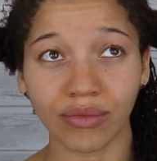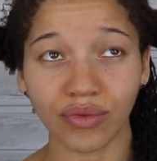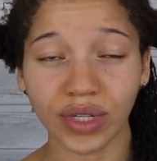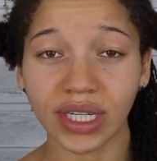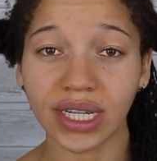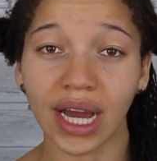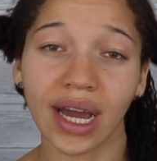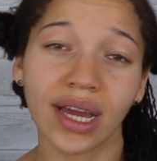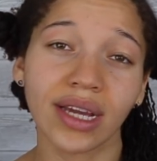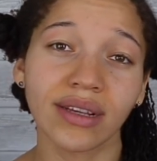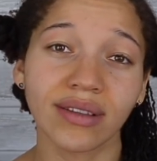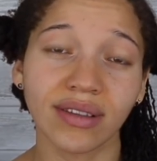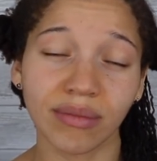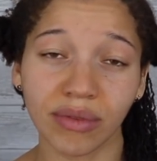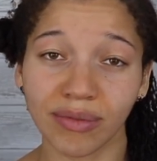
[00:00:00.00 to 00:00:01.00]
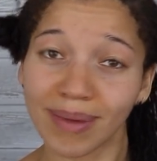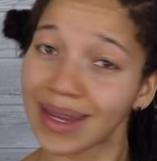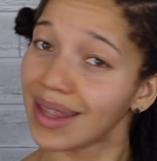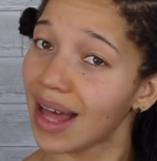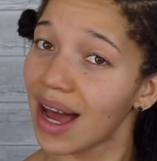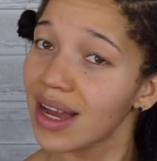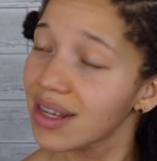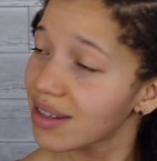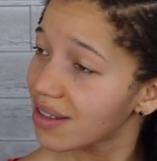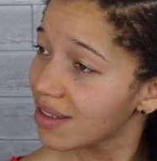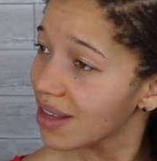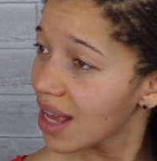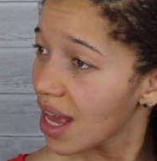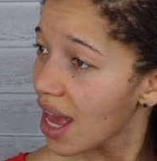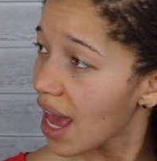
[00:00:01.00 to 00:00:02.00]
retying some of my locks,